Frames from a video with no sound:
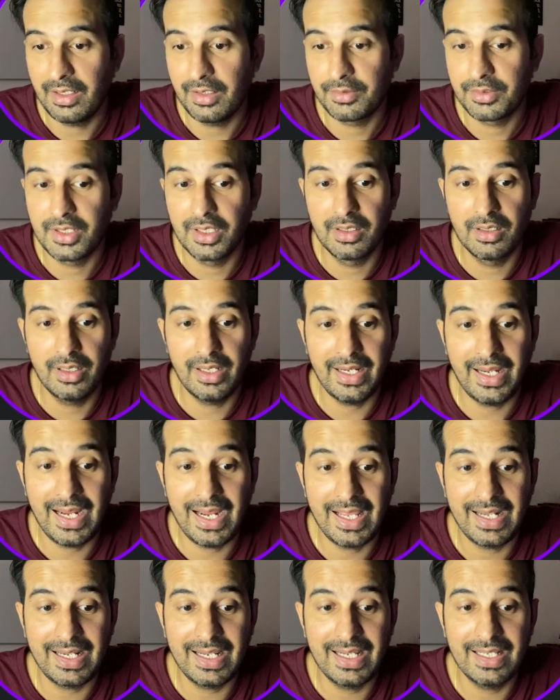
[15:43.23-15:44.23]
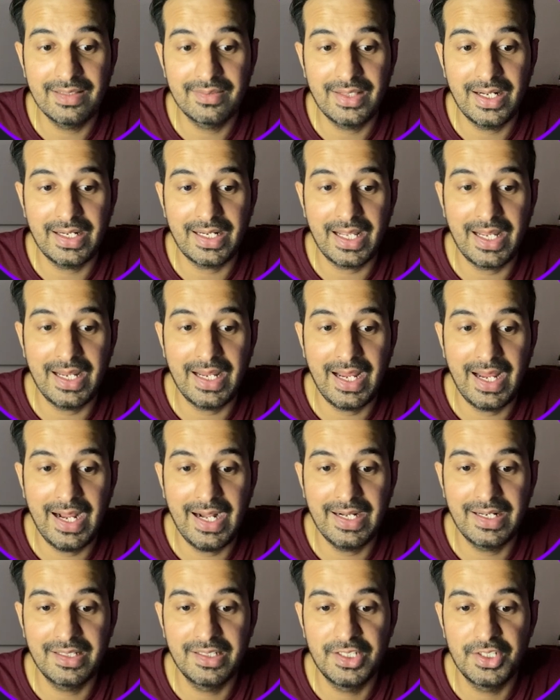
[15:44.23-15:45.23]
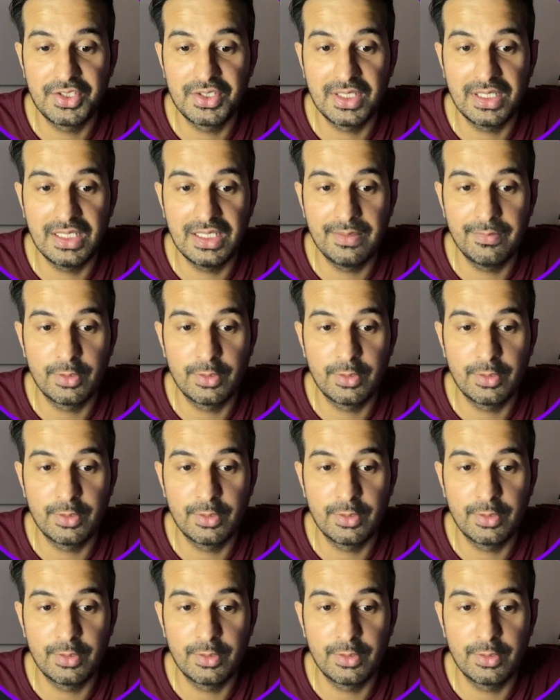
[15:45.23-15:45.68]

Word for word: the array that I had initially